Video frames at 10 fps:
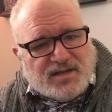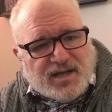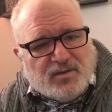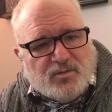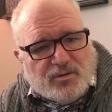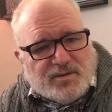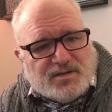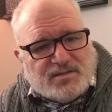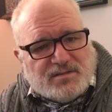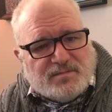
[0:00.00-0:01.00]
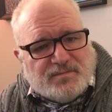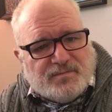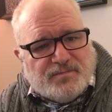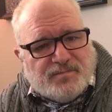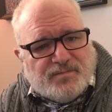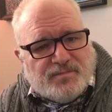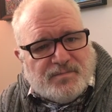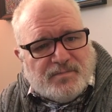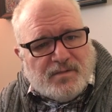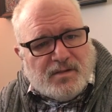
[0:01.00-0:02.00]
and hand warmers.
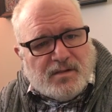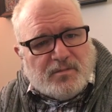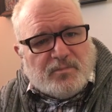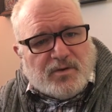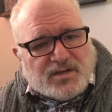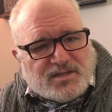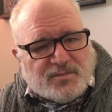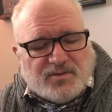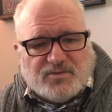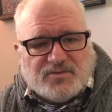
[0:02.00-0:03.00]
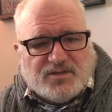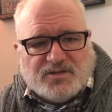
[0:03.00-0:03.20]
Bring some of those